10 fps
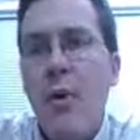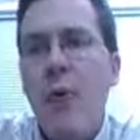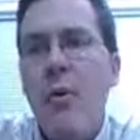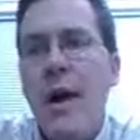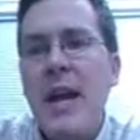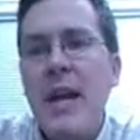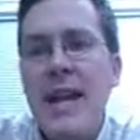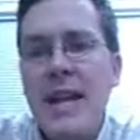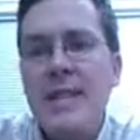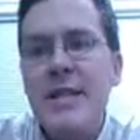will make
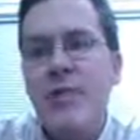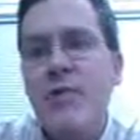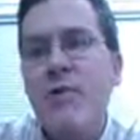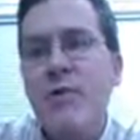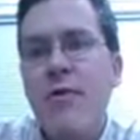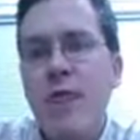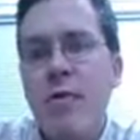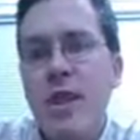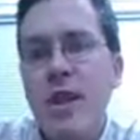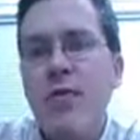it easier
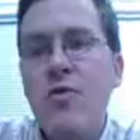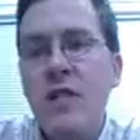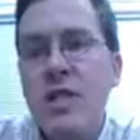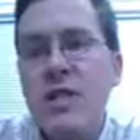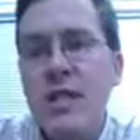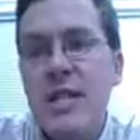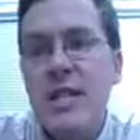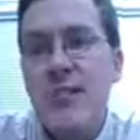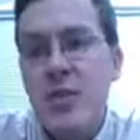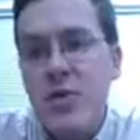for it to reach this
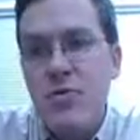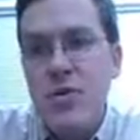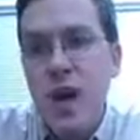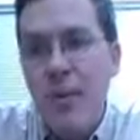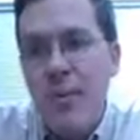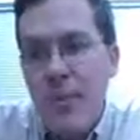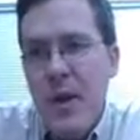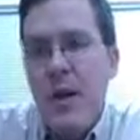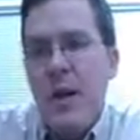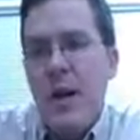temperature. So,
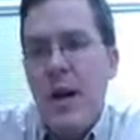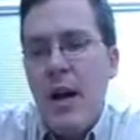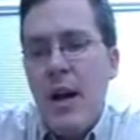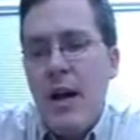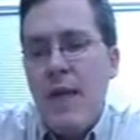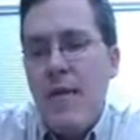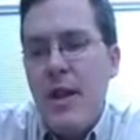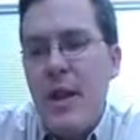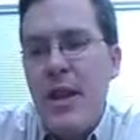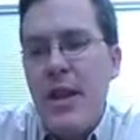
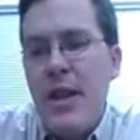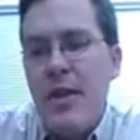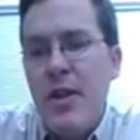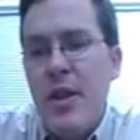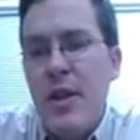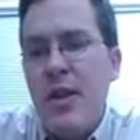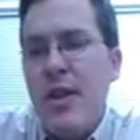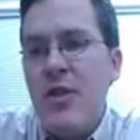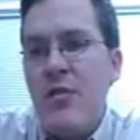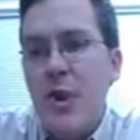the thing you
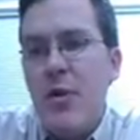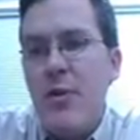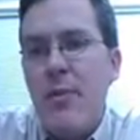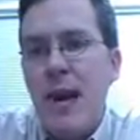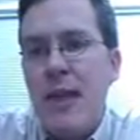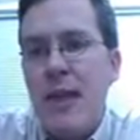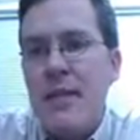need to remember about